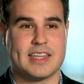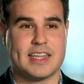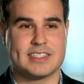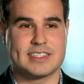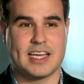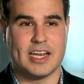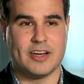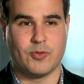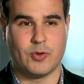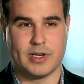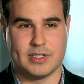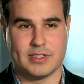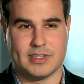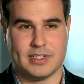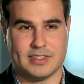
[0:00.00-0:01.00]
that's kind of where
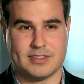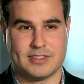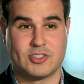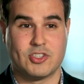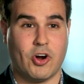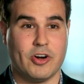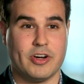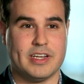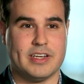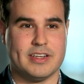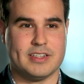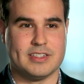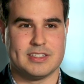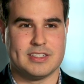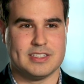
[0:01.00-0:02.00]
it started
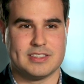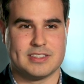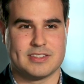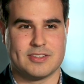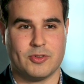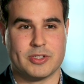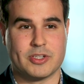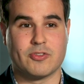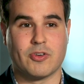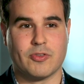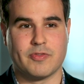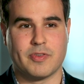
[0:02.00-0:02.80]
and it's only grown